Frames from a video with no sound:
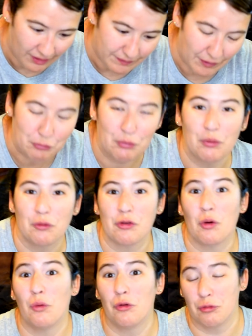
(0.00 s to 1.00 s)
That's what those
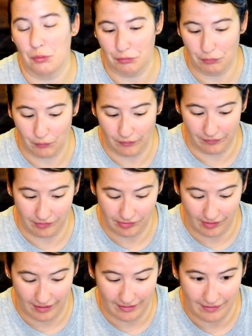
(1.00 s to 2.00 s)
holes were for on the
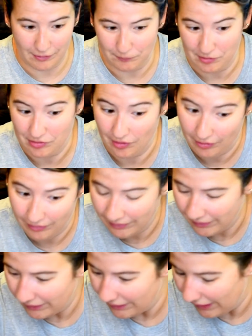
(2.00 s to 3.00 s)
side that we saw.
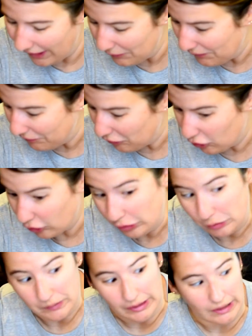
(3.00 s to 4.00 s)
I don't have to show
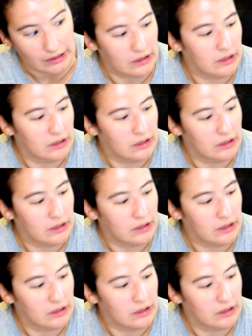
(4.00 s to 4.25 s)
you again.